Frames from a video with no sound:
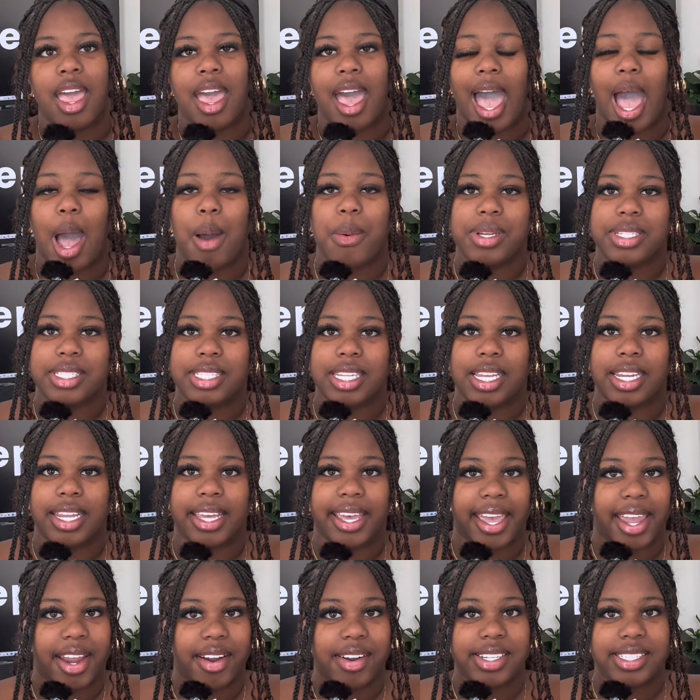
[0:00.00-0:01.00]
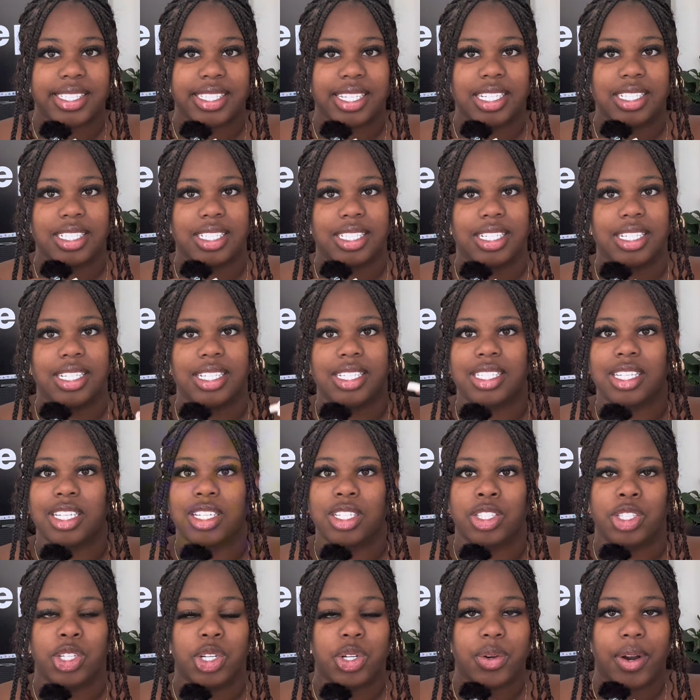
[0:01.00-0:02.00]
I was selling hair extensions,
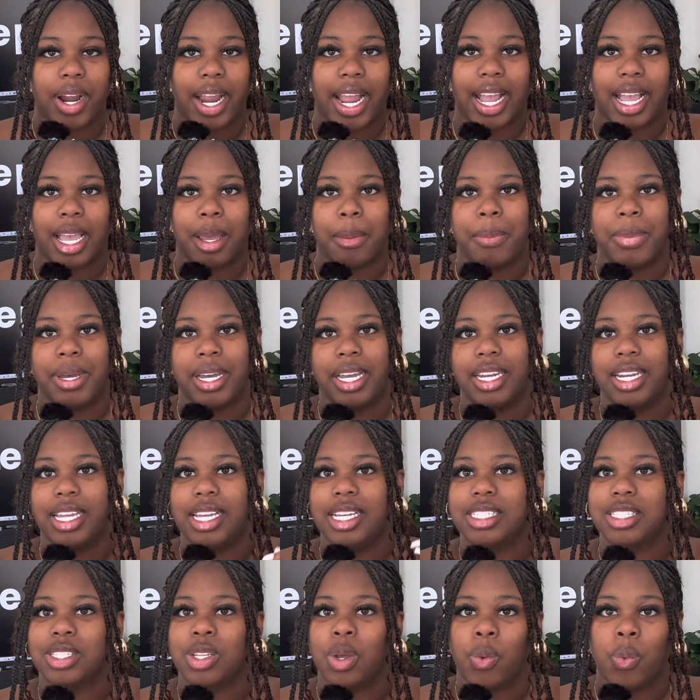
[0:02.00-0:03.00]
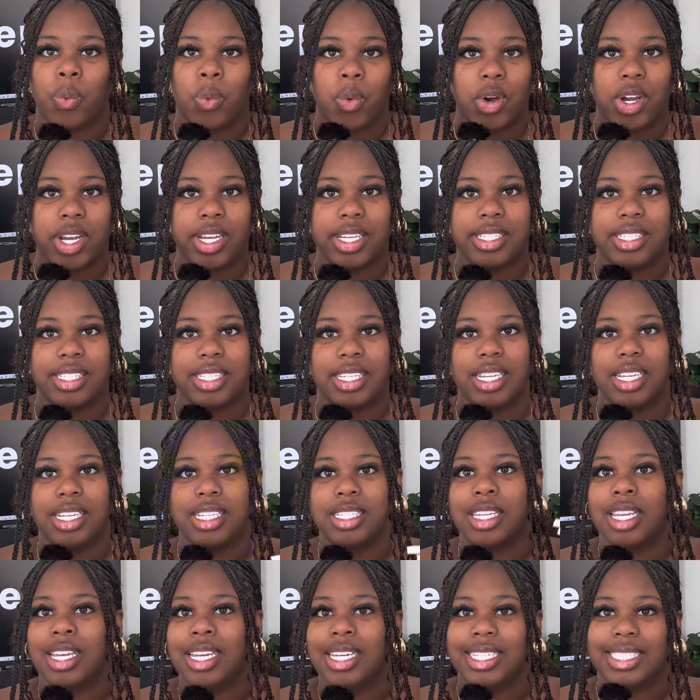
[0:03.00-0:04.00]
do-rag and bunnies,
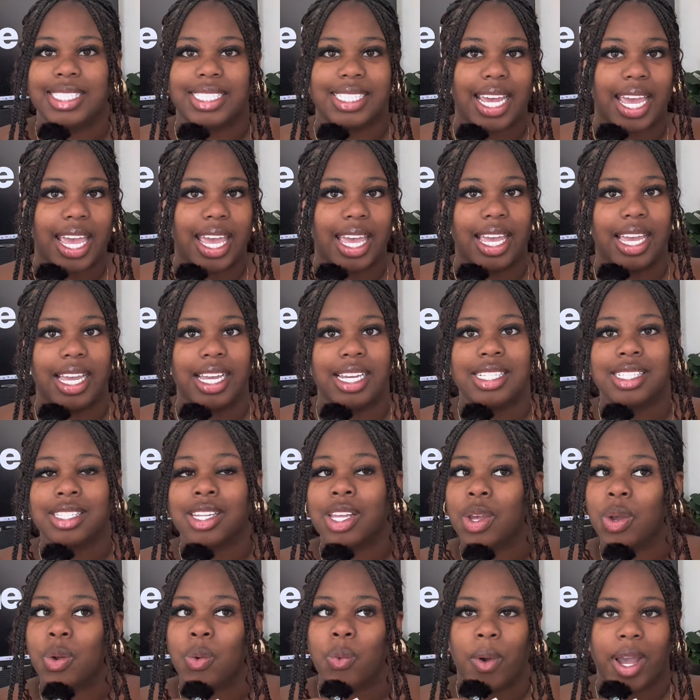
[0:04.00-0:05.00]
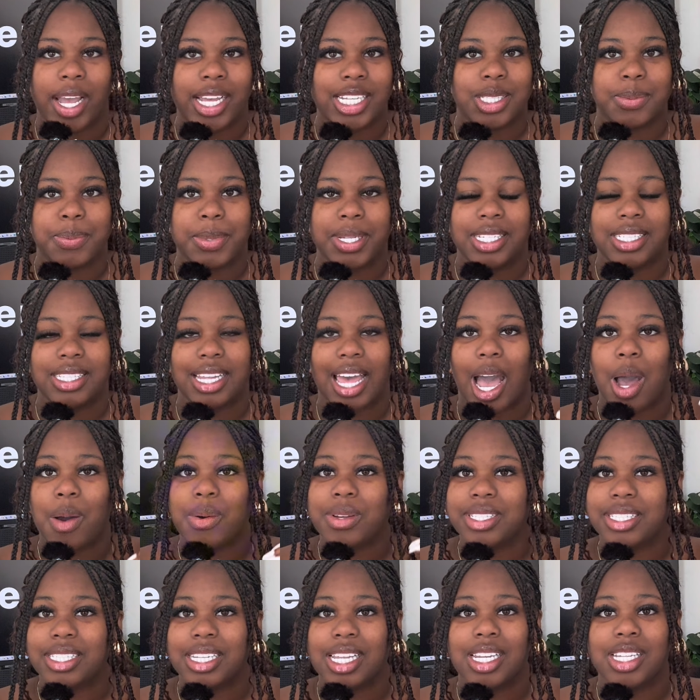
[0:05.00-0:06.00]
onesies, shades, waist beads. I
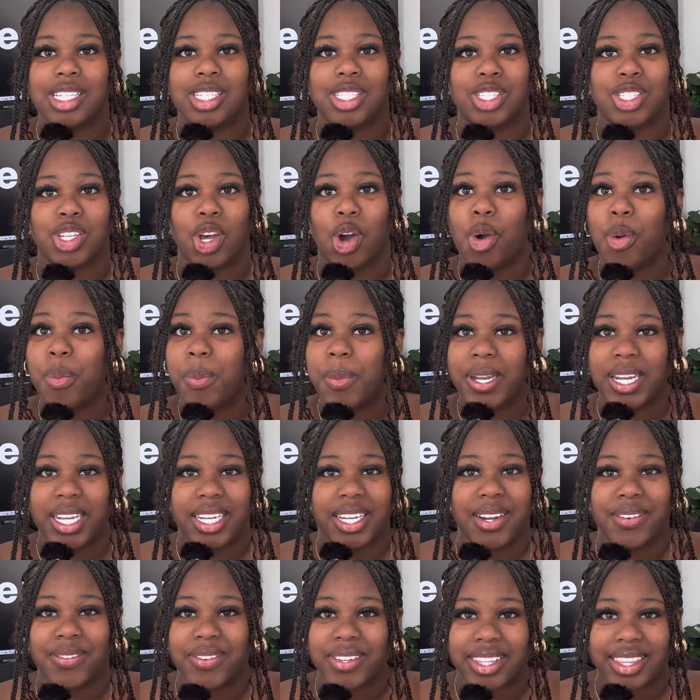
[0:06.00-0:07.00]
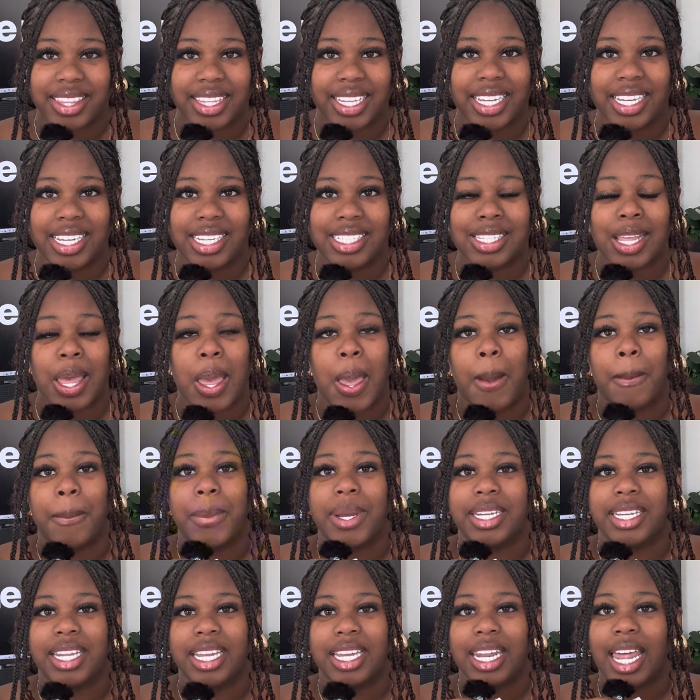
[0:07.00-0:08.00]
was selling so many different things,
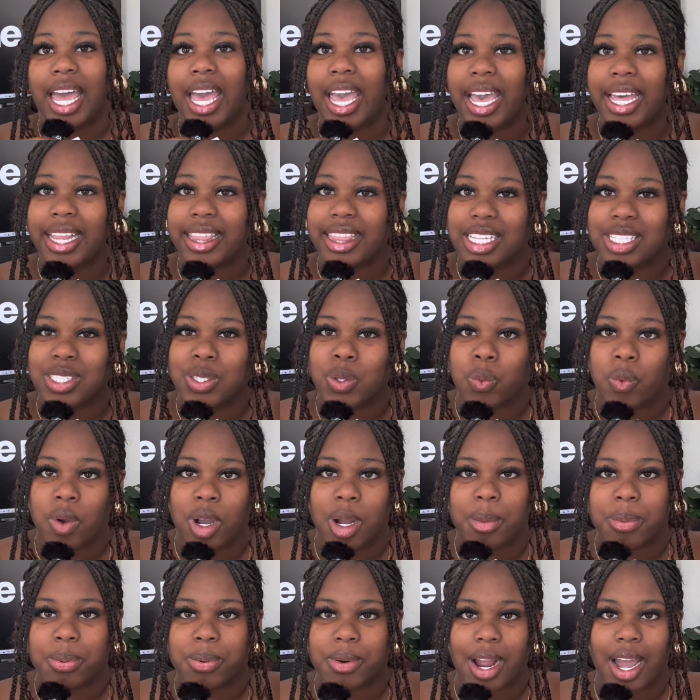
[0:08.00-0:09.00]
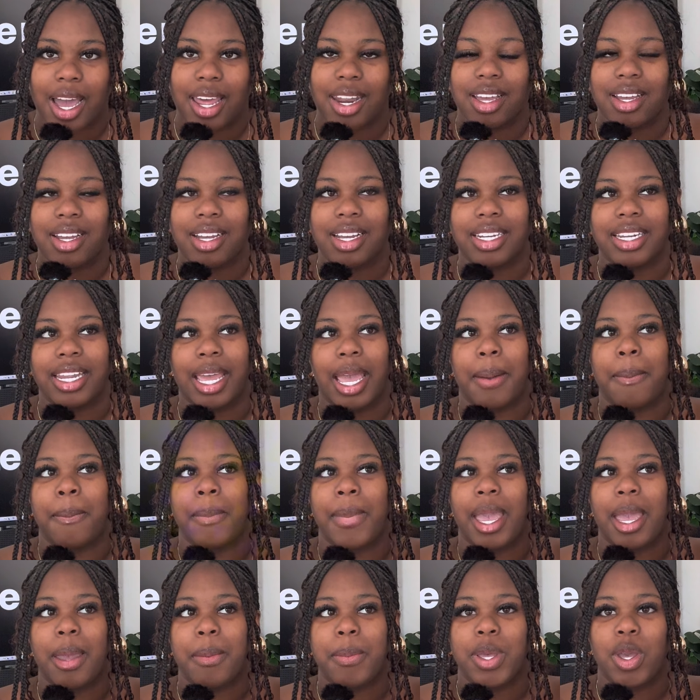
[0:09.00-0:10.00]
but then I had this one product that
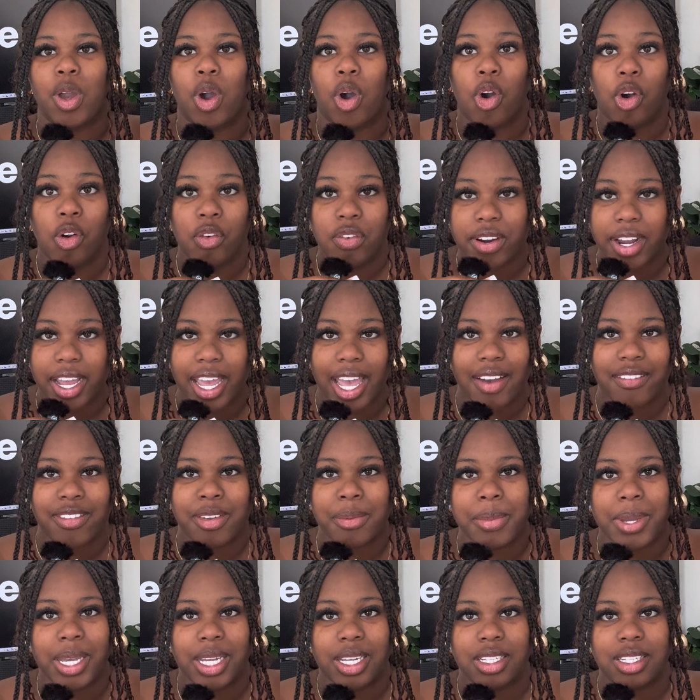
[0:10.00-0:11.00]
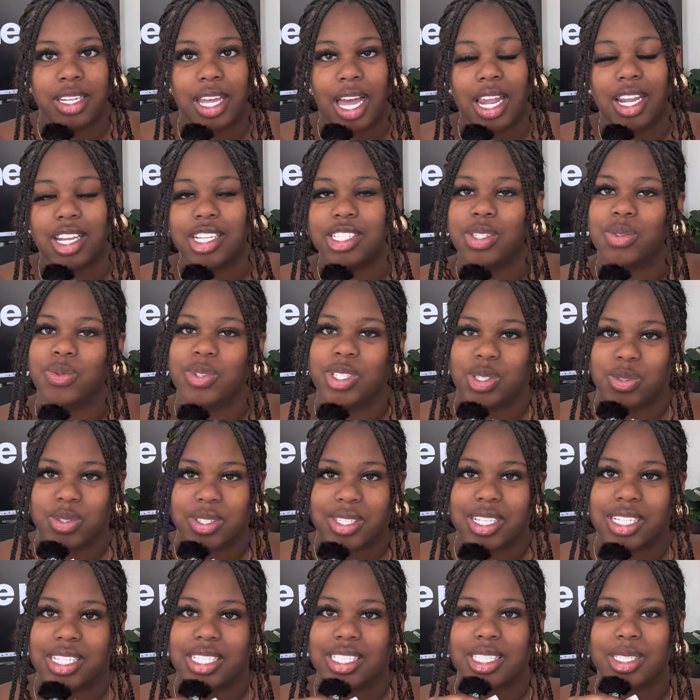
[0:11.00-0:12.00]
made me over $500,000, which
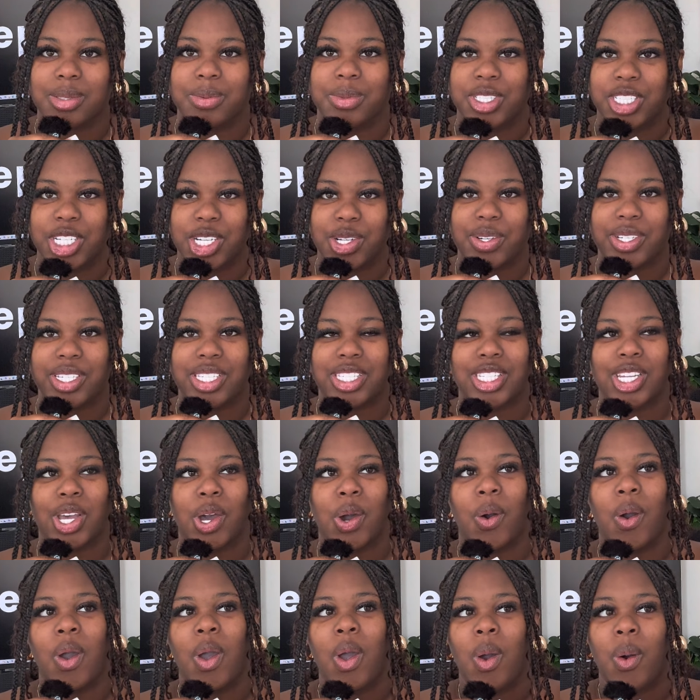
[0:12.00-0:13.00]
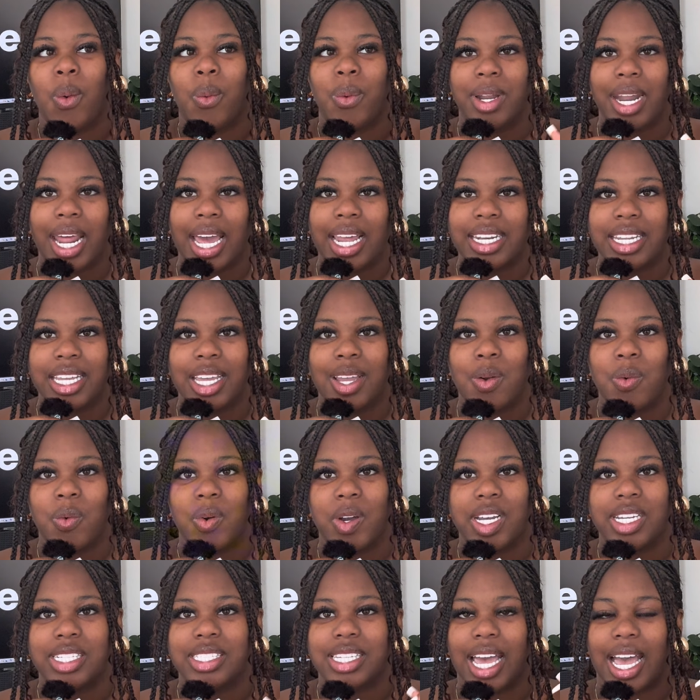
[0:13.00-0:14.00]
was custom jewelry. So what I did
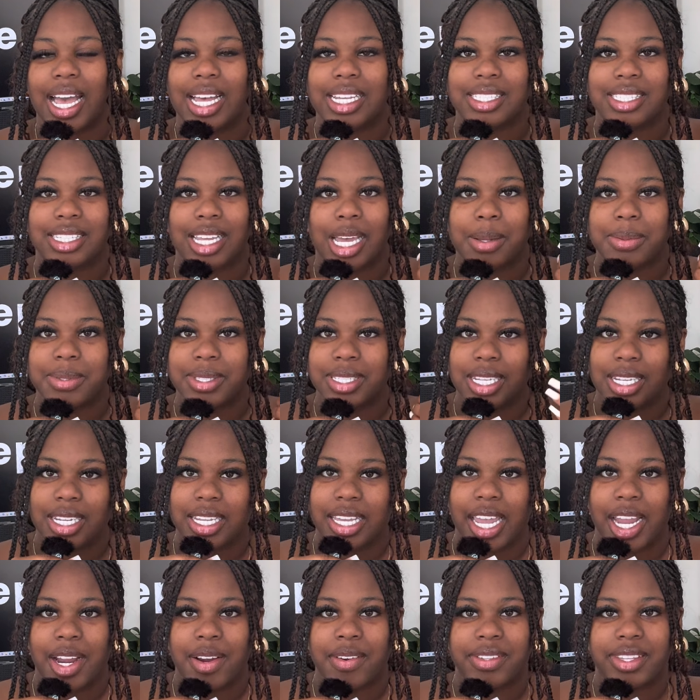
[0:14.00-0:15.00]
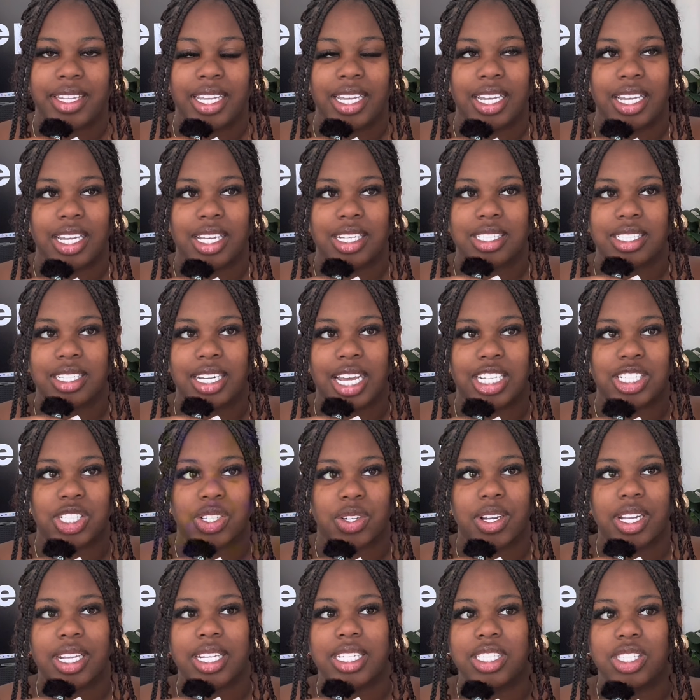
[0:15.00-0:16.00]
was I stopped selling everything else and I
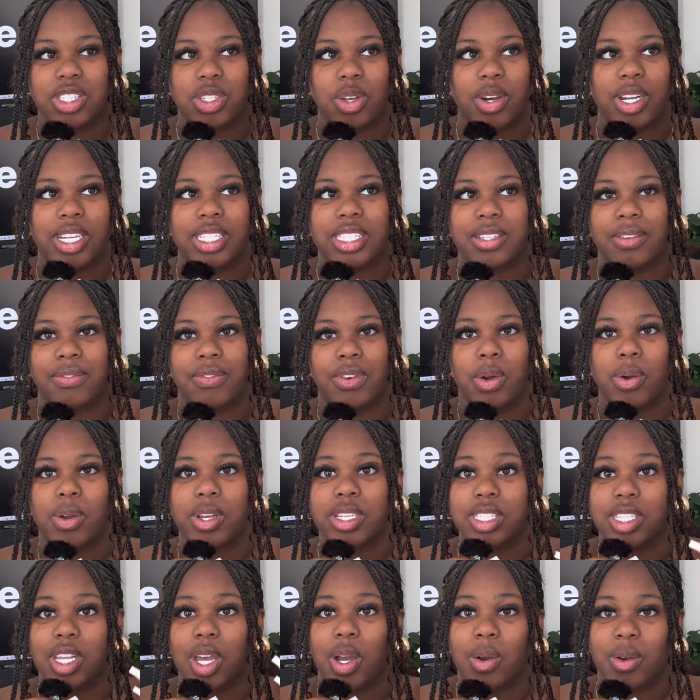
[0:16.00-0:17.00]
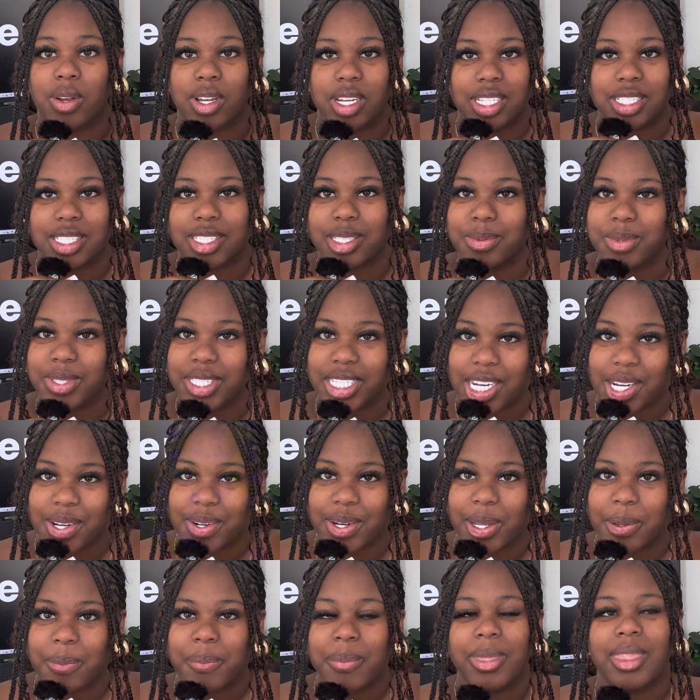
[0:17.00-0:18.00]
strictly started to focus on custom
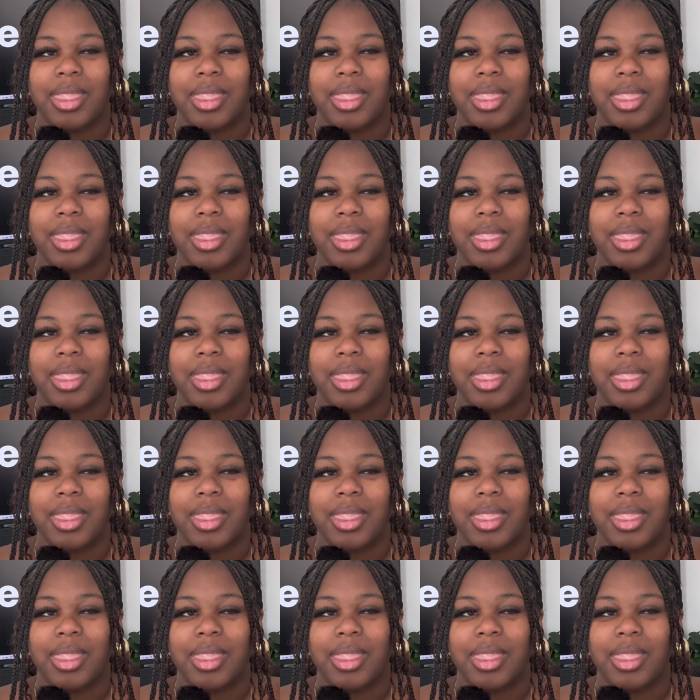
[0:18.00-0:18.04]
jewelry.